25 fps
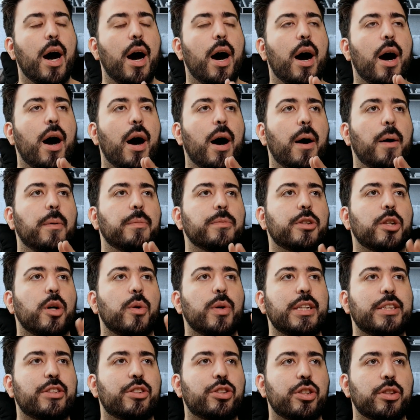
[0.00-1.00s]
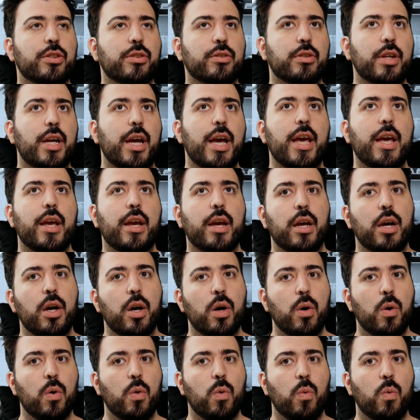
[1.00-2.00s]
Um, so it's just a
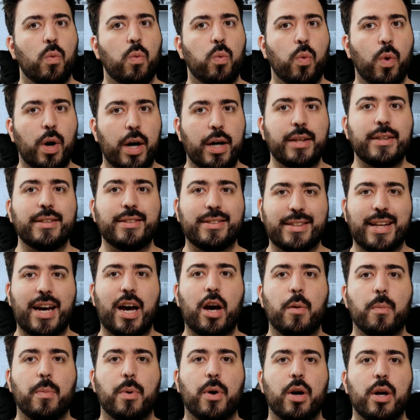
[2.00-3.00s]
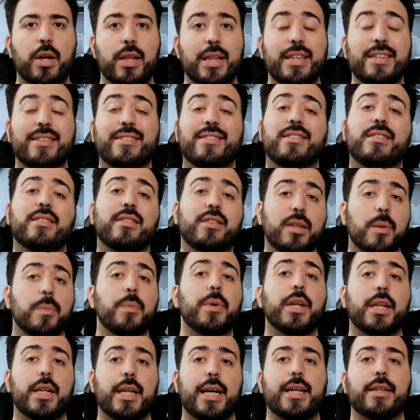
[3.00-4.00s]
one soundbar that
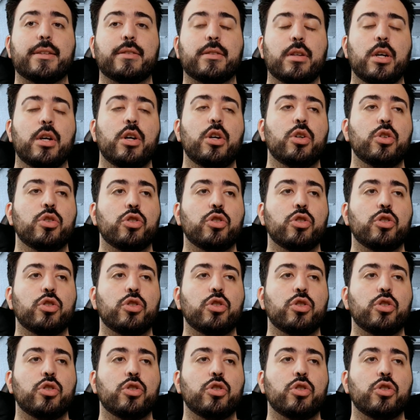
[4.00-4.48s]
simulates